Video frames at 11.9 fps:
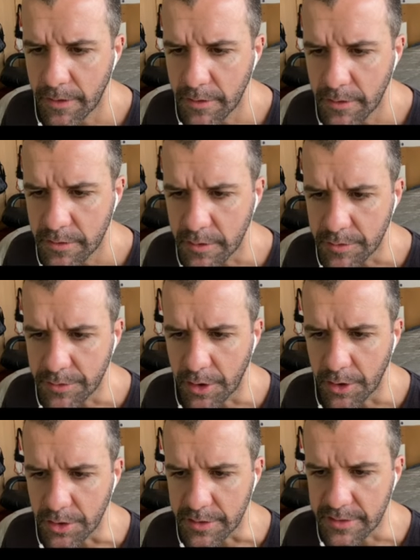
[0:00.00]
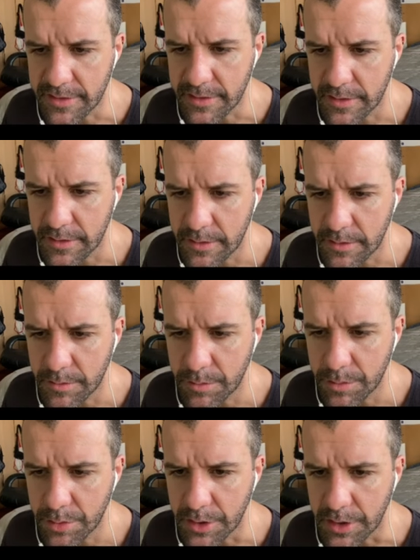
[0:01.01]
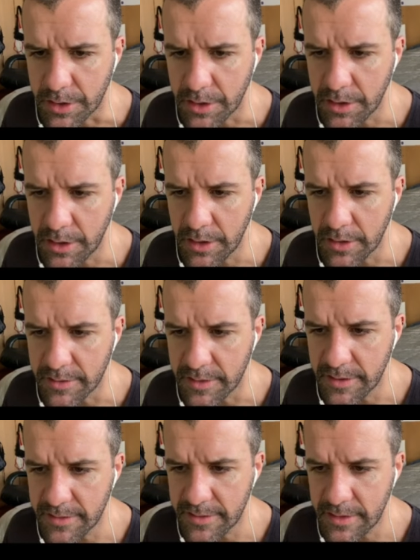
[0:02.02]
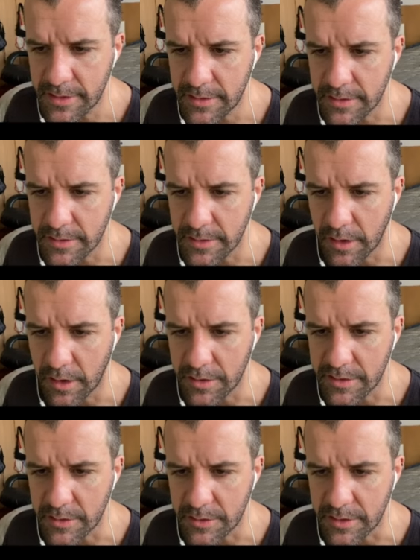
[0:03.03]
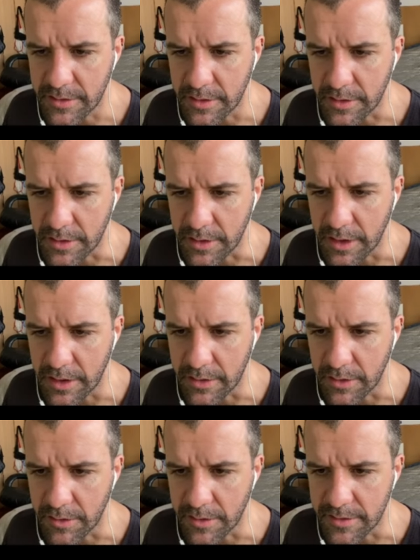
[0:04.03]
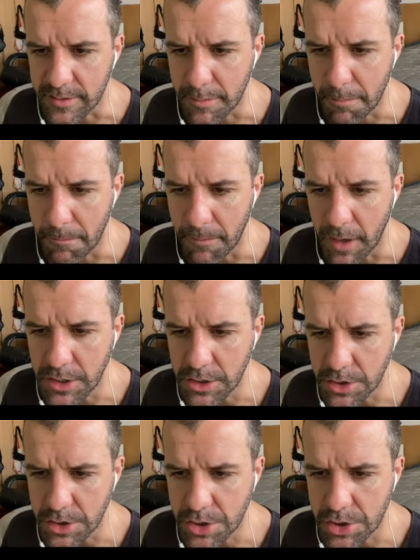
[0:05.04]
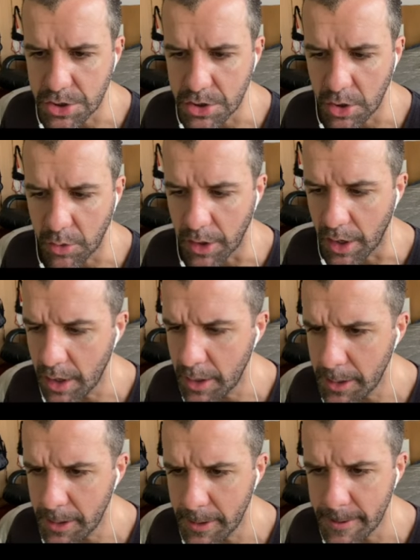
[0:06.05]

so far it looks pretty clean and decent. Also doesn't look like there's much going on.